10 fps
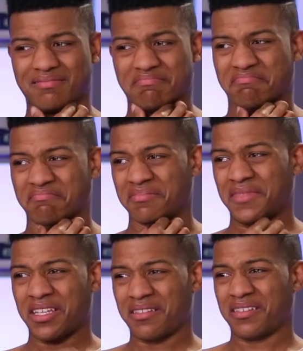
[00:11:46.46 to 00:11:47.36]
It's amazing.
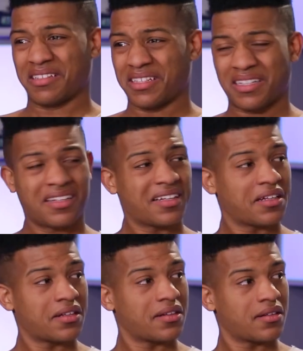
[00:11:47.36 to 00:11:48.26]
There's this place in,
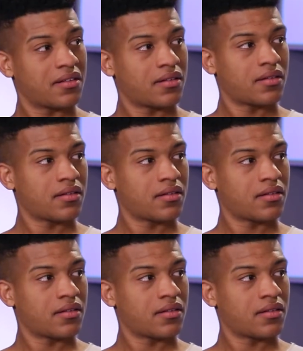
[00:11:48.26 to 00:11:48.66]
in Ard...